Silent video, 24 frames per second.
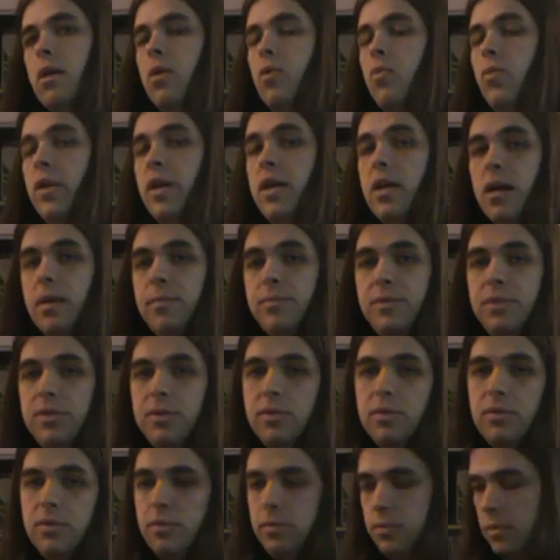we come
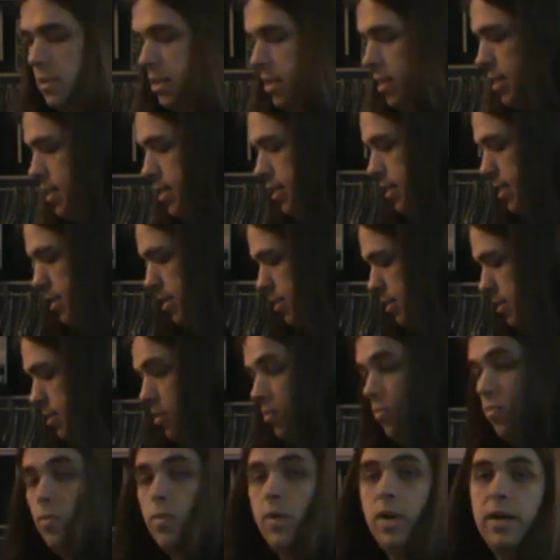to
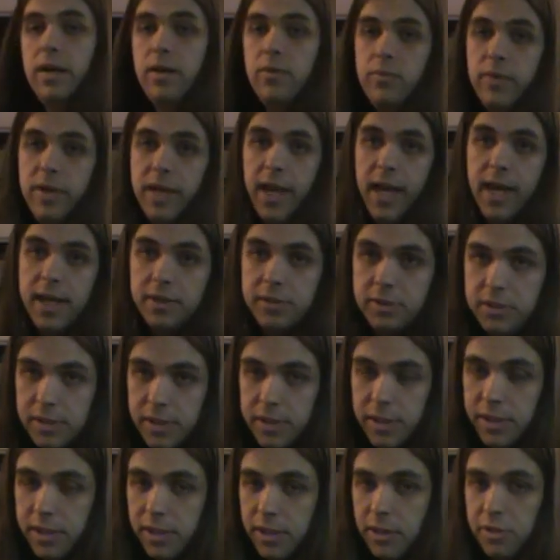what we
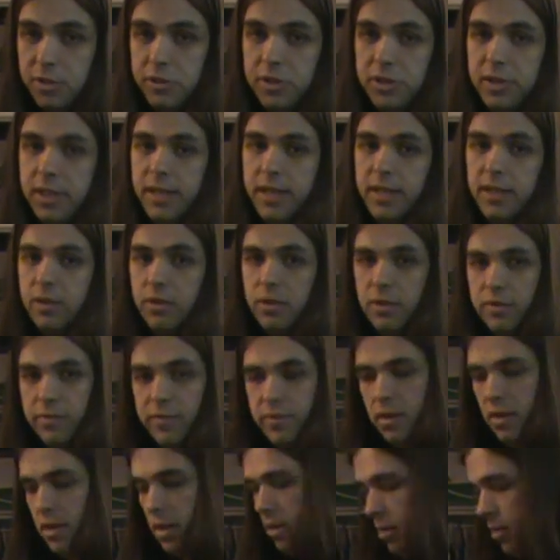actually negotiated
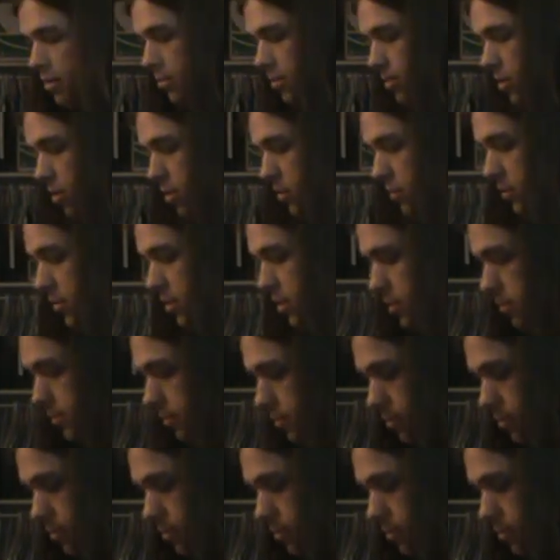over,